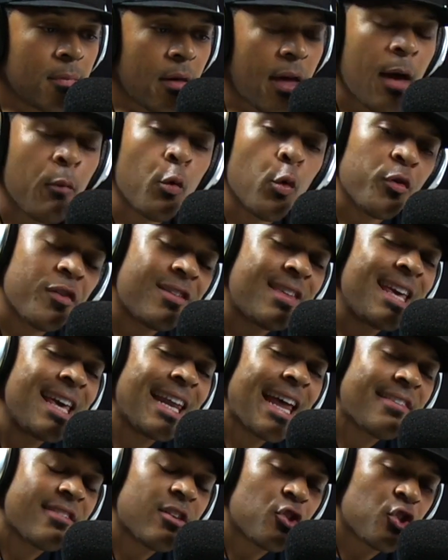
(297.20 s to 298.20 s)
and will see
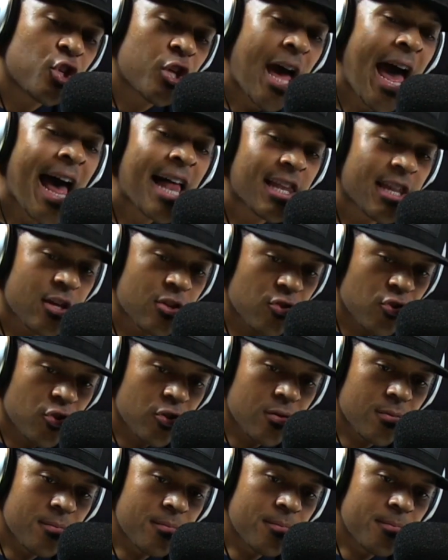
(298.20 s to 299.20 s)
it as a
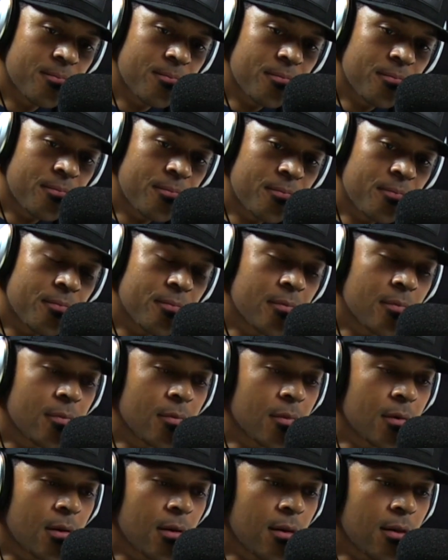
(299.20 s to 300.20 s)
challenge.
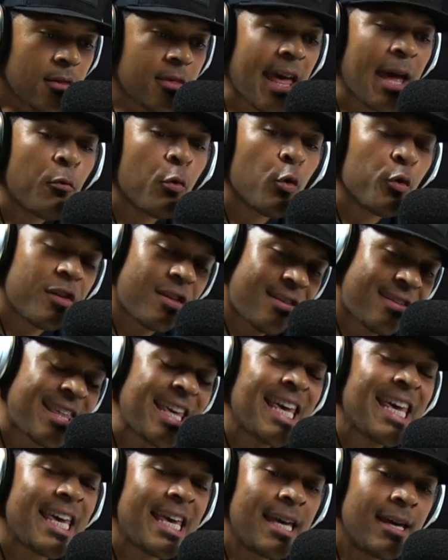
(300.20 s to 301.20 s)
They will
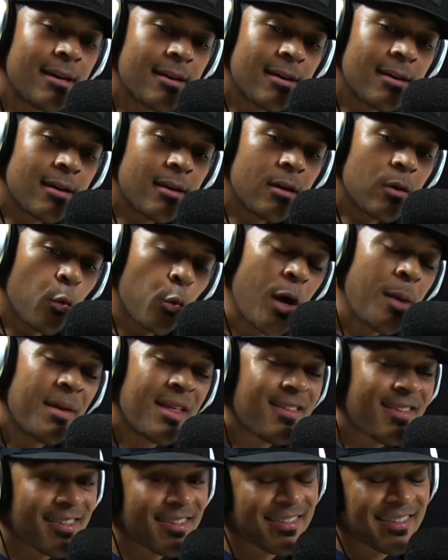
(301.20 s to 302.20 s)
see
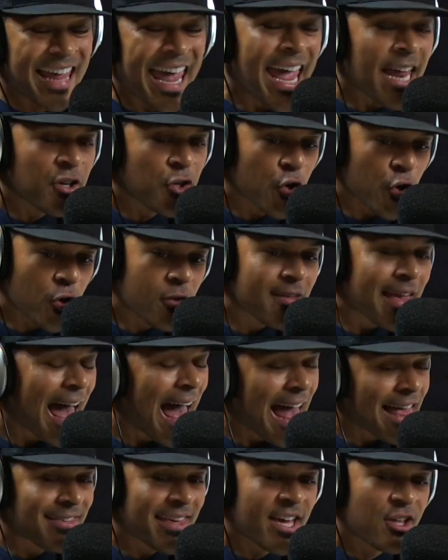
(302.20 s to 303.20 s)
women's standards
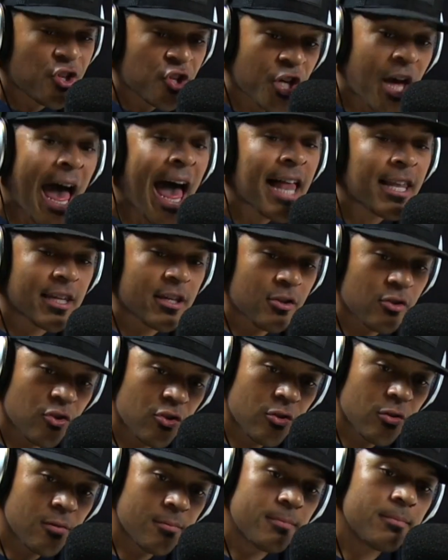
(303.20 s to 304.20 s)
as a
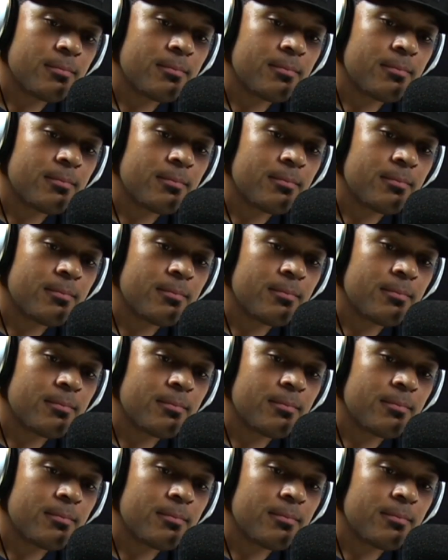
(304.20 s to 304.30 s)
challenge,